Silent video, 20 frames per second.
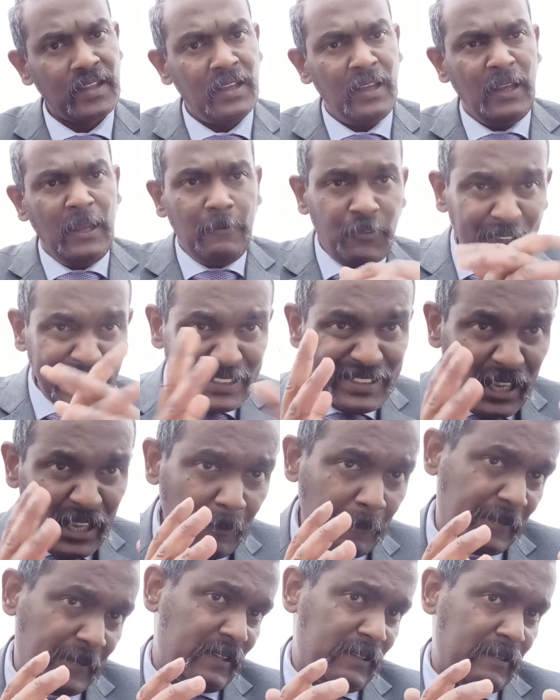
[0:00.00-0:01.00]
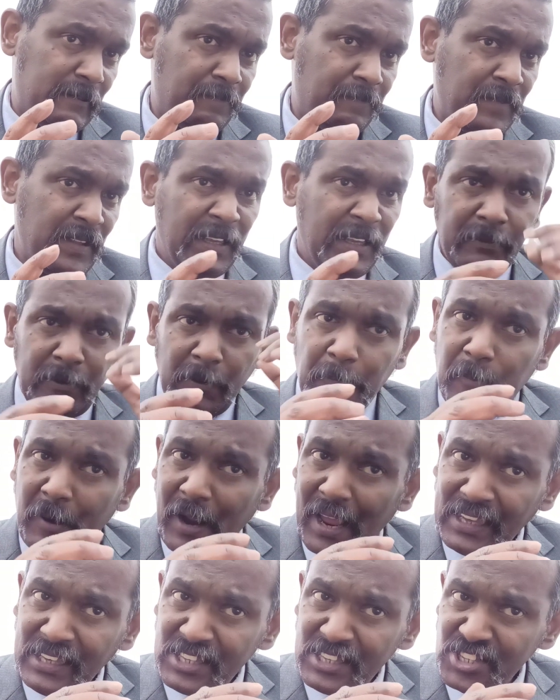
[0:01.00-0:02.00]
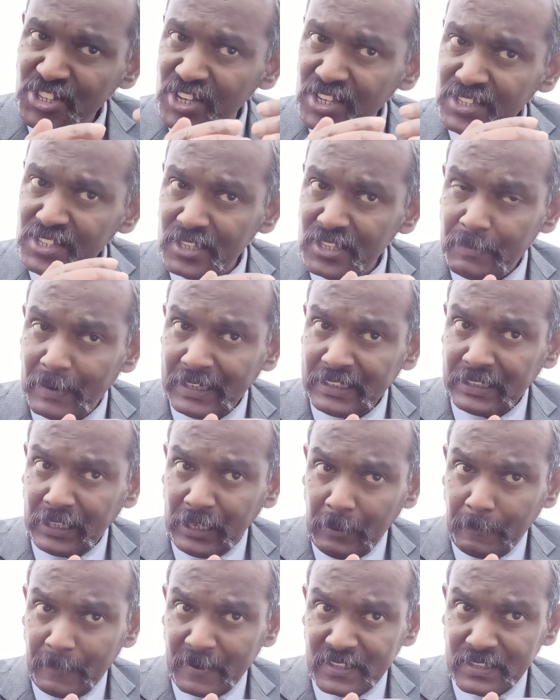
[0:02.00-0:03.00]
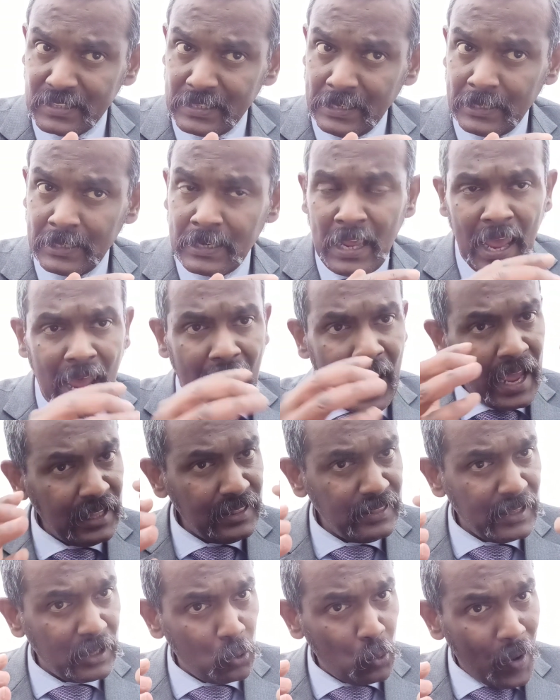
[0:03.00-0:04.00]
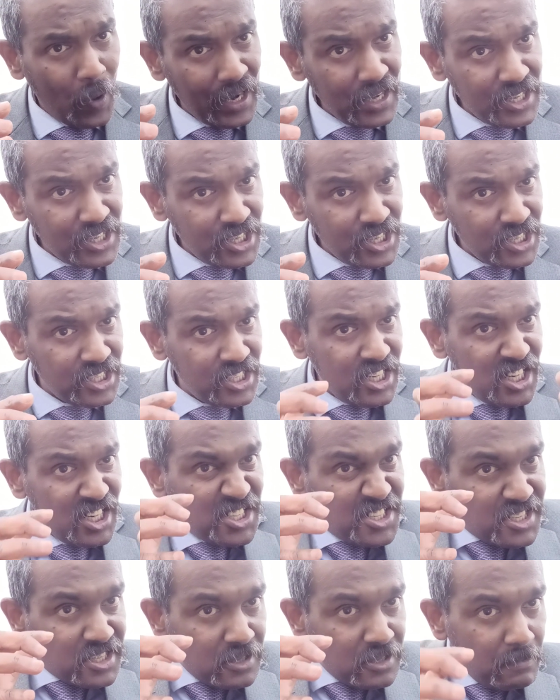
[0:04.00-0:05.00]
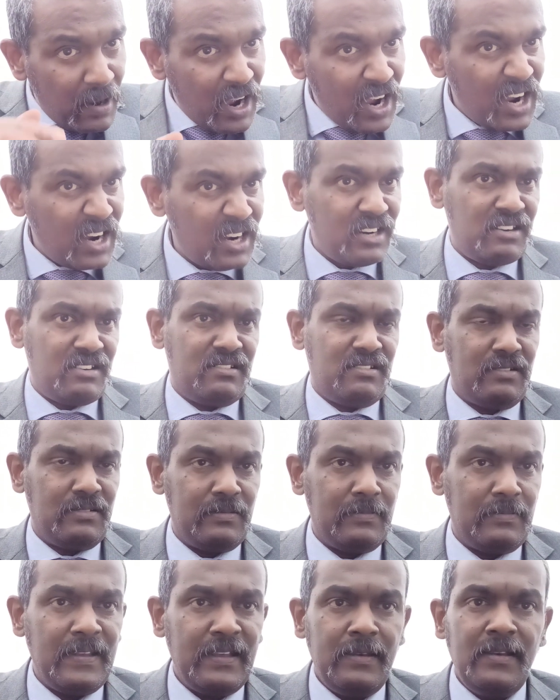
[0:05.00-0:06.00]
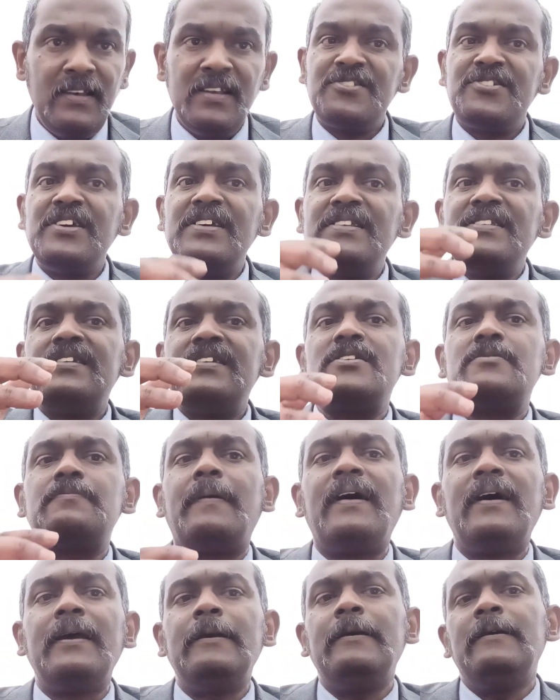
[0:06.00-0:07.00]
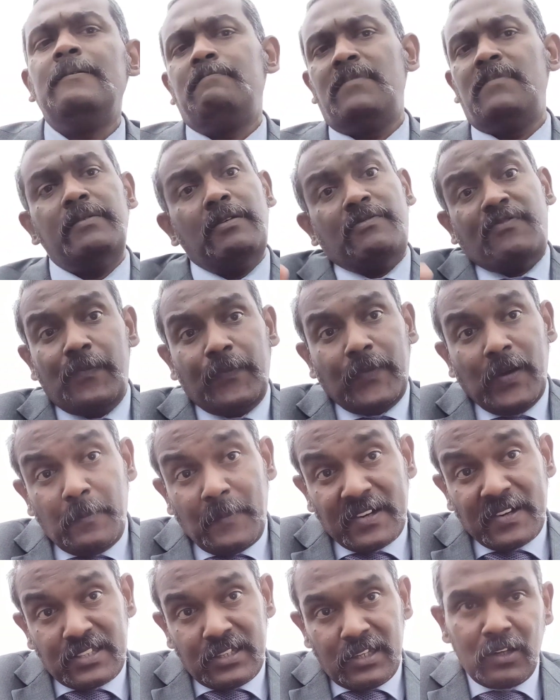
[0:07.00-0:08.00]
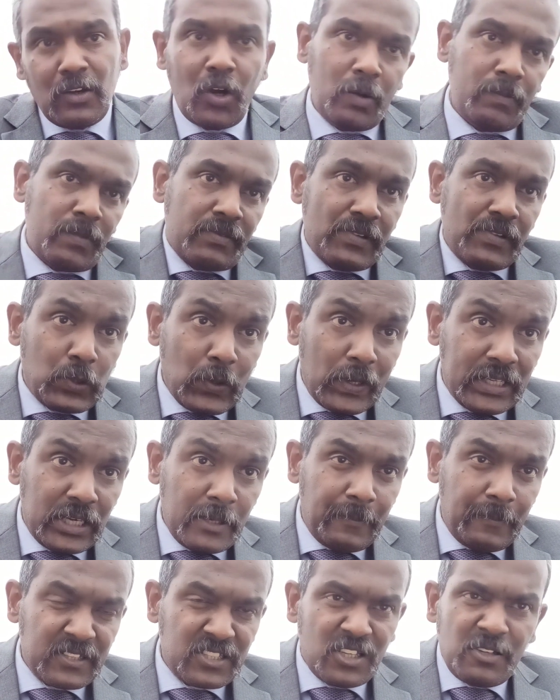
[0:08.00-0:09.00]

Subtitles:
For example, if the price changes by 10% and the quantity demand changes by maybe 15% or maybe 20%,